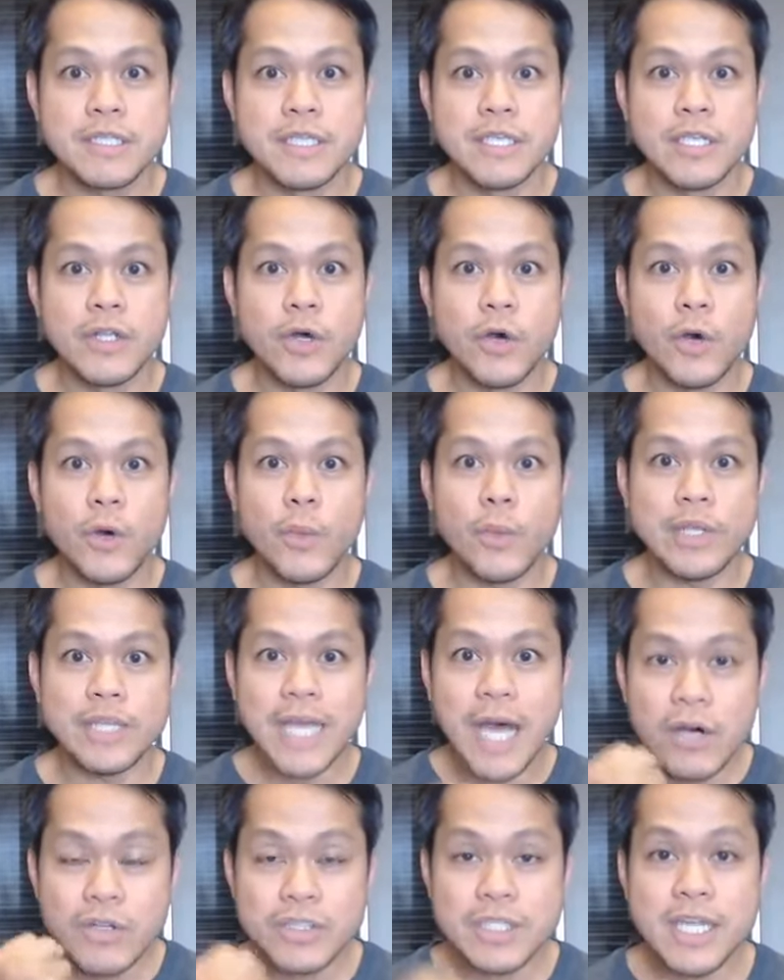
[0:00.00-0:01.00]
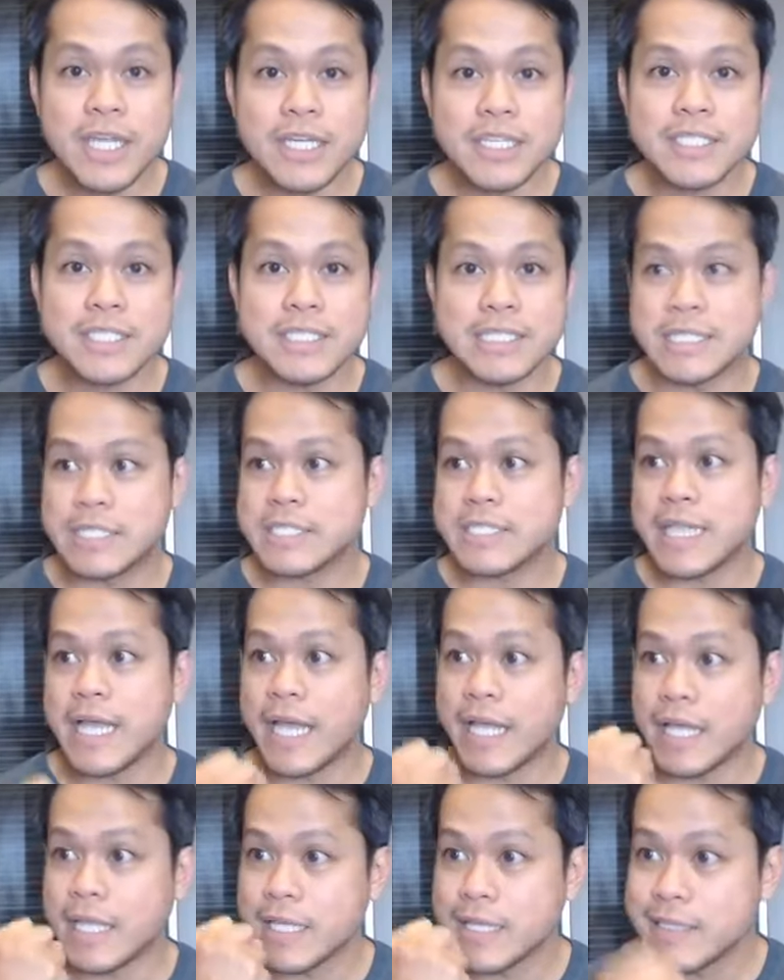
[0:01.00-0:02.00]
Without this, there's
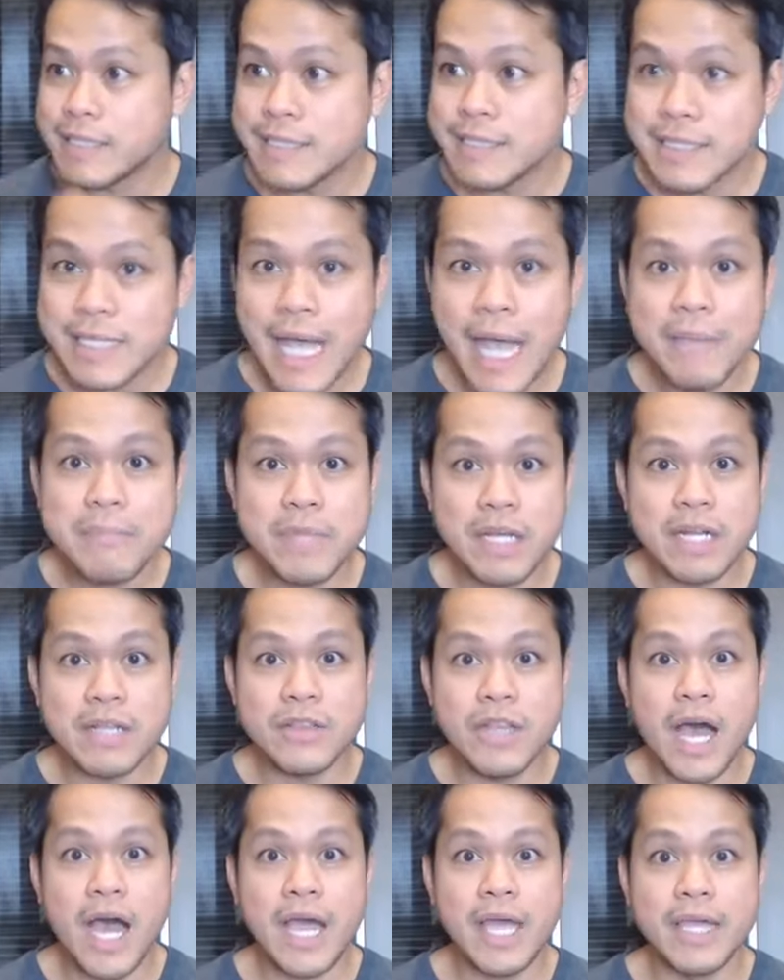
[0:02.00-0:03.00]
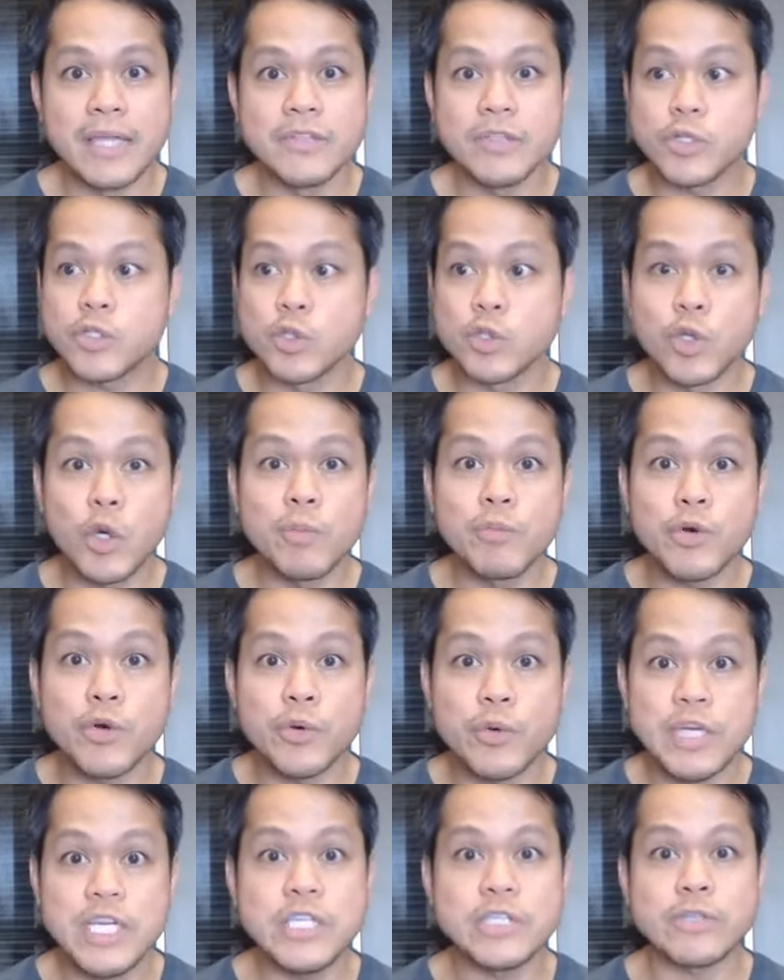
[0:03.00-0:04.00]
like, I'm gonna die. There's no
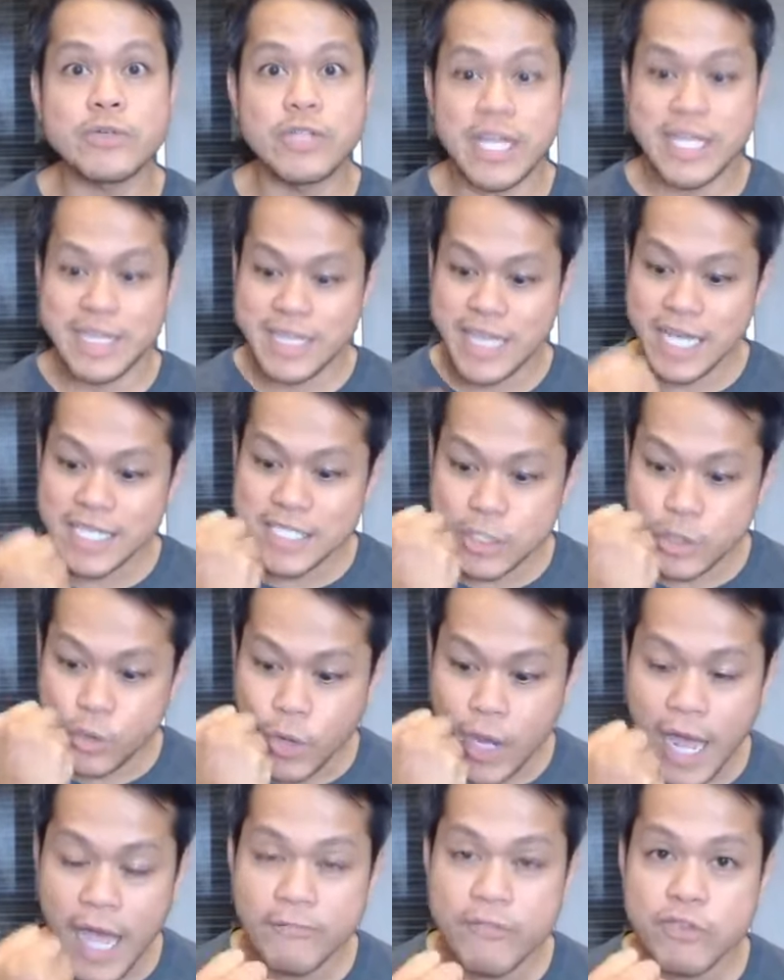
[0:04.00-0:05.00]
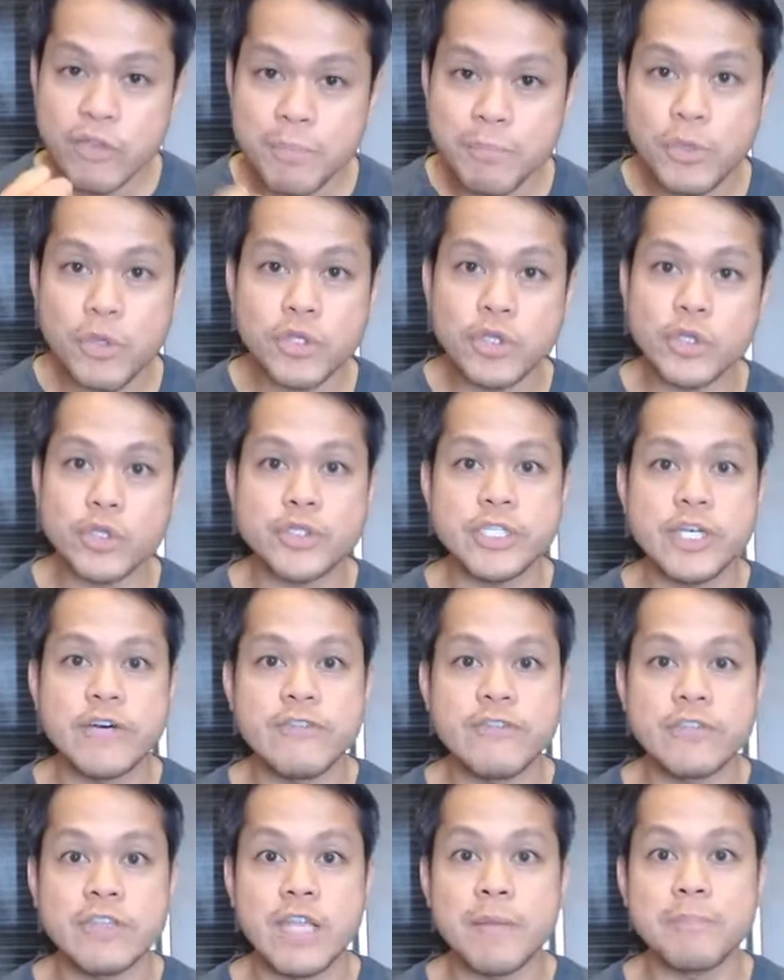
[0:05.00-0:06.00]
more reason. And you have to put
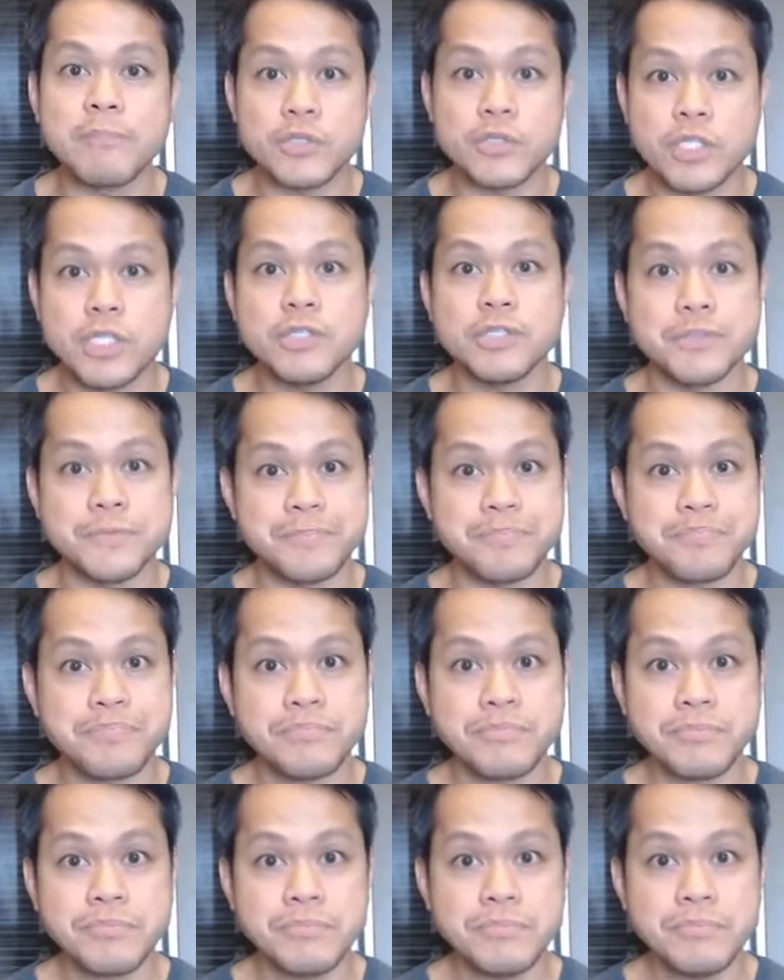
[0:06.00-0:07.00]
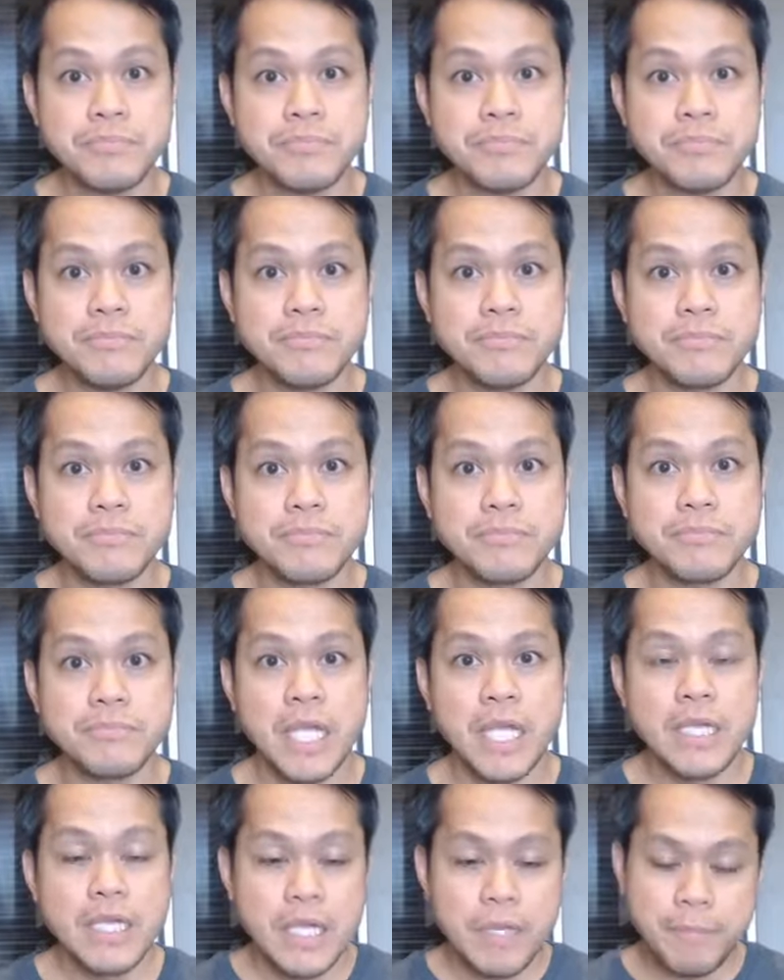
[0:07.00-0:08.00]
yourself in that position.
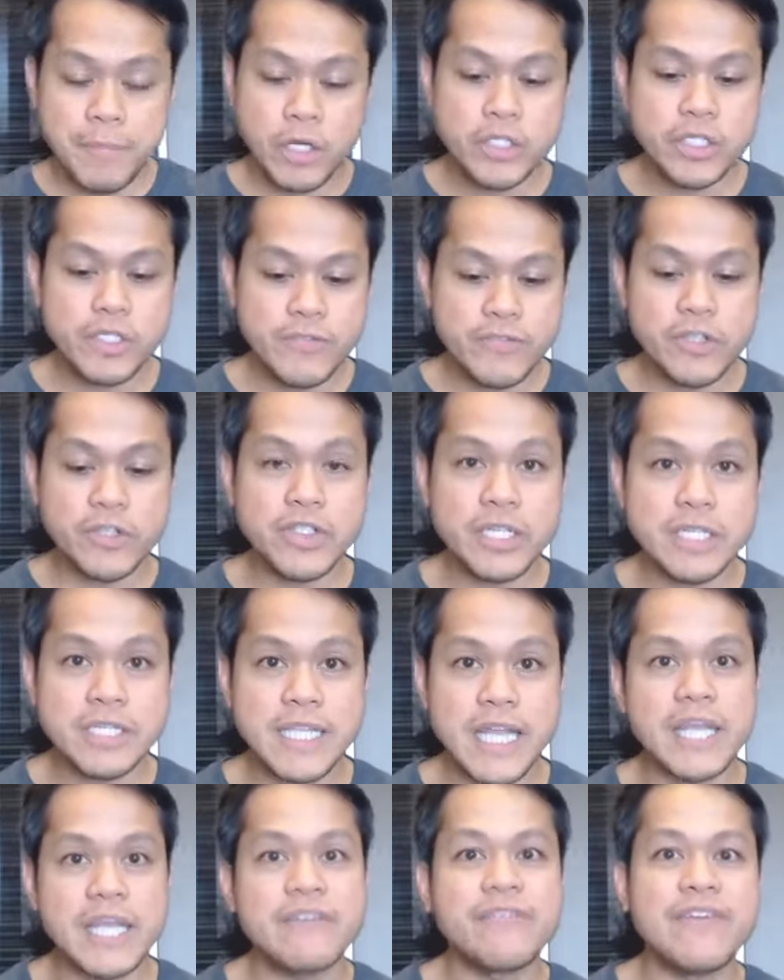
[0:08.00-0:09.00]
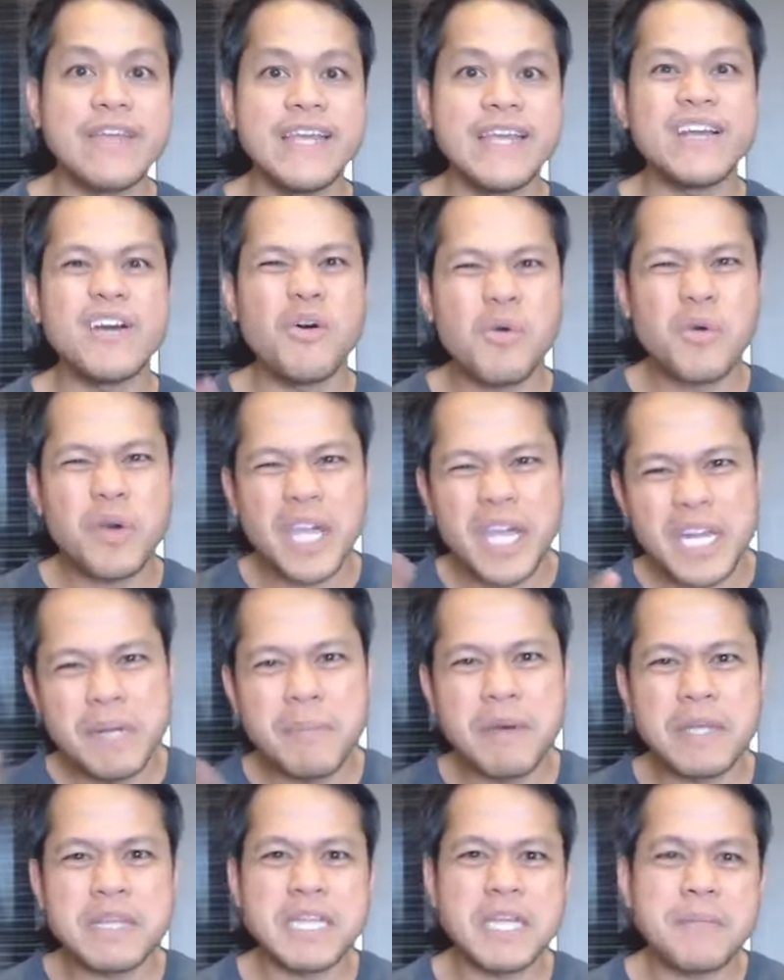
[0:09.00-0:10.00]
Because if you're just like feeling okay
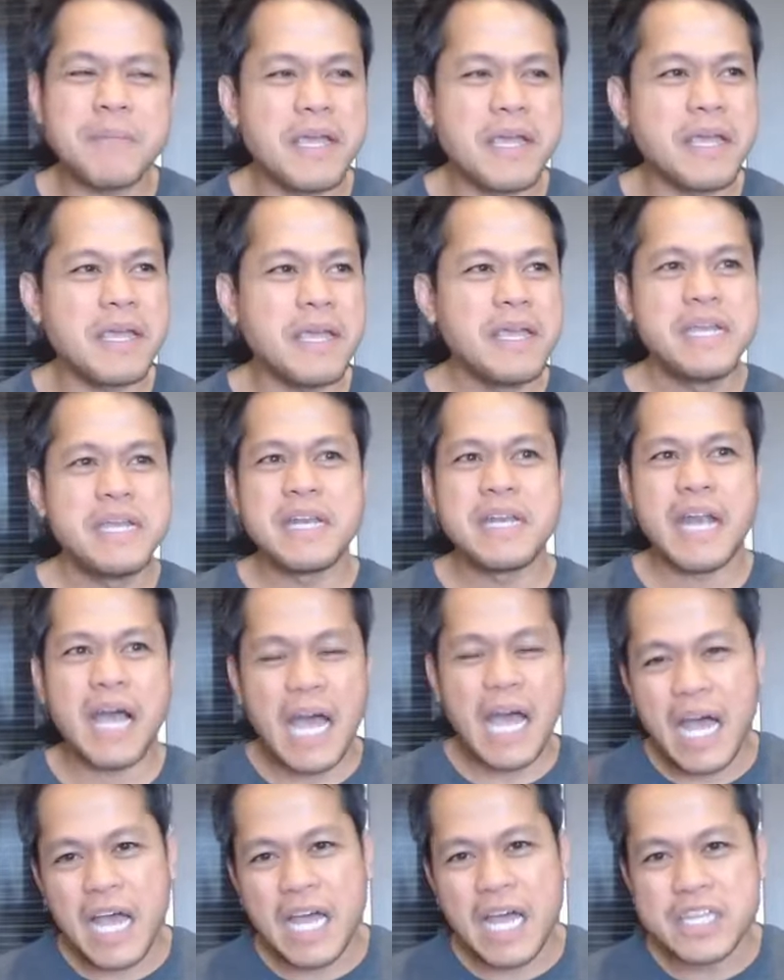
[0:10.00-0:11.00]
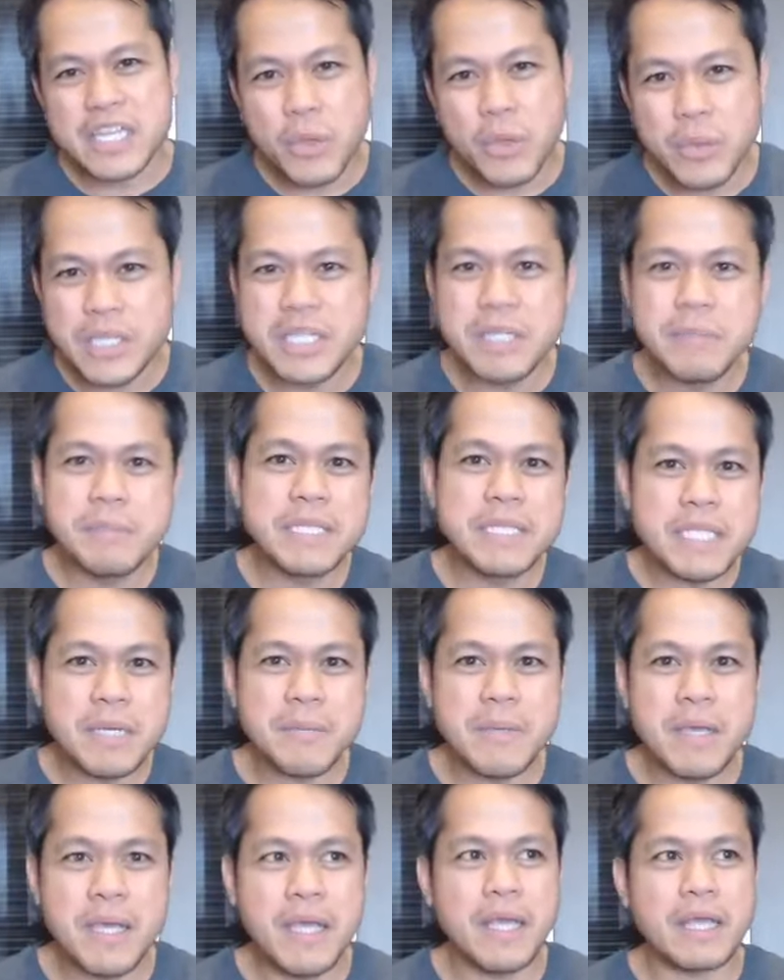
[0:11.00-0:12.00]
naman kami, nakakatawid naman
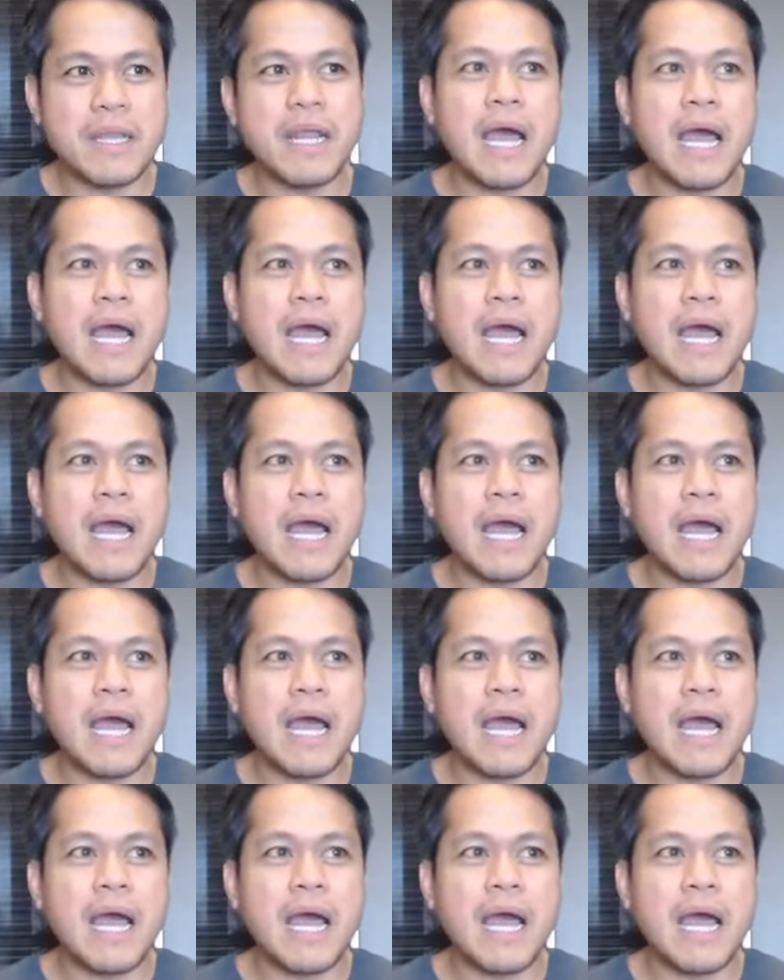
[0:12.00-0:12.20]
kami,